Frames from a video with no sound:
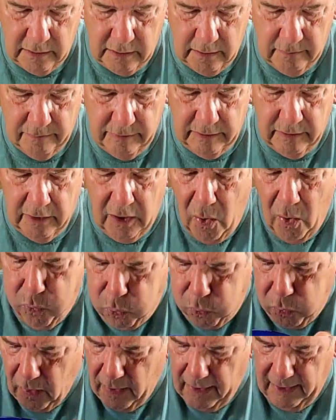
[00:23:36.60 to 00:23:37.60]
there, but
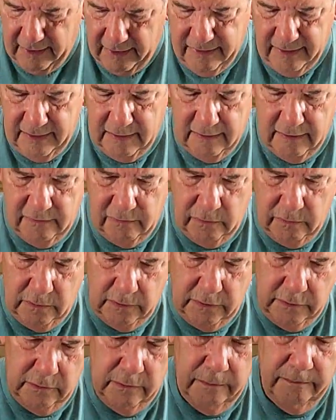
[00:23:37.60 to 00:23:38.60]
I think this will
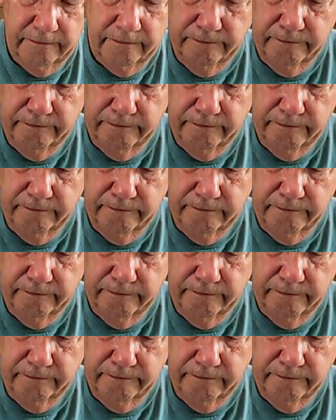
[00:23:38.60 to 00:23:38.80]
do.